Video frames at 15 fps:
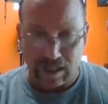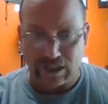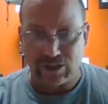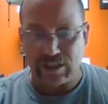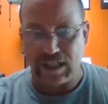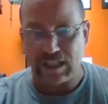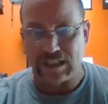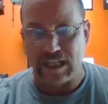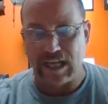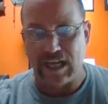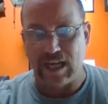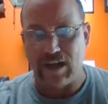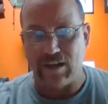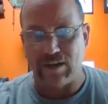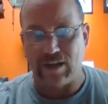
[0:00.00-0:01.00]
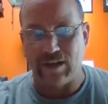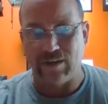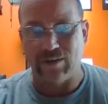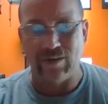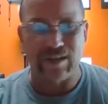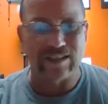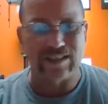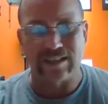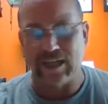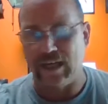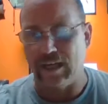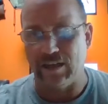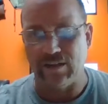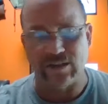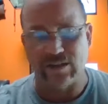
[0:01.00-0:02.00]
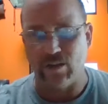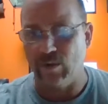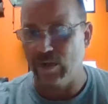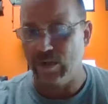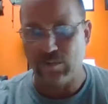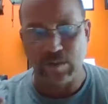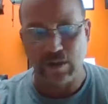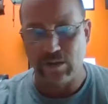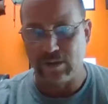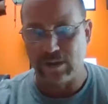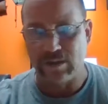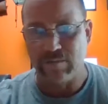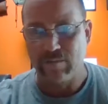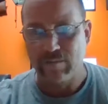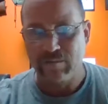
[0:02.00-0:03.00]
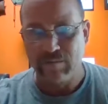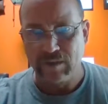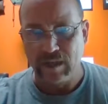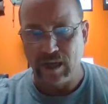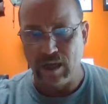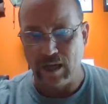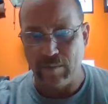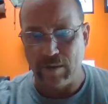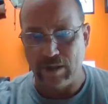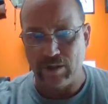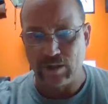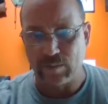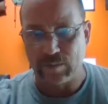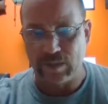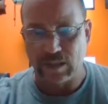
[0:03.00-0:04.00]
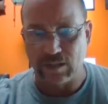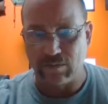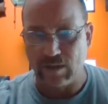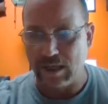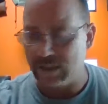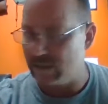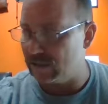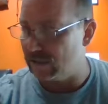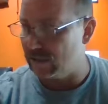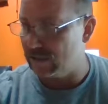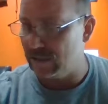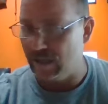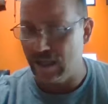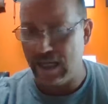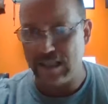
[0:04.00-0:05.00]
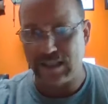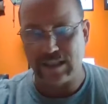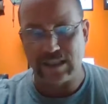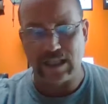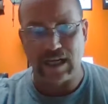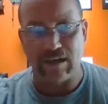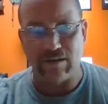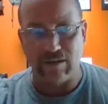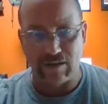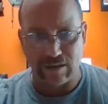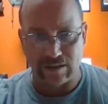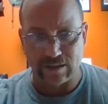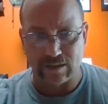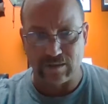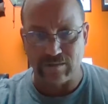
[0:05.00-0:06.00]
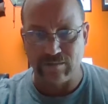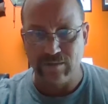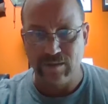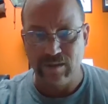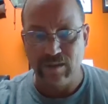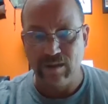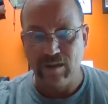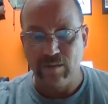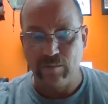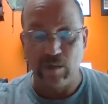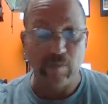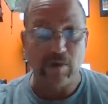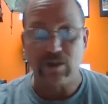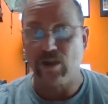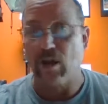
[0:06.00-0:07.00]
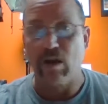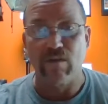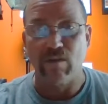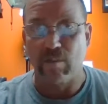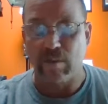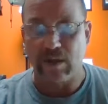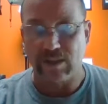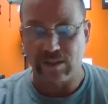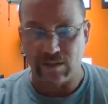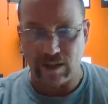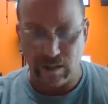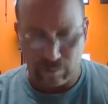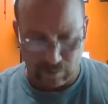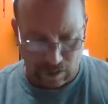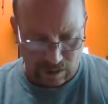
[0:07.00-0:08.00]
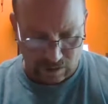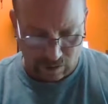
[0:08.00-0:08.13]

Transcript: You guys check that out. Chris Steiger is always posting about those particular races on ATC Outlaws and pretty much all over the place. So keep your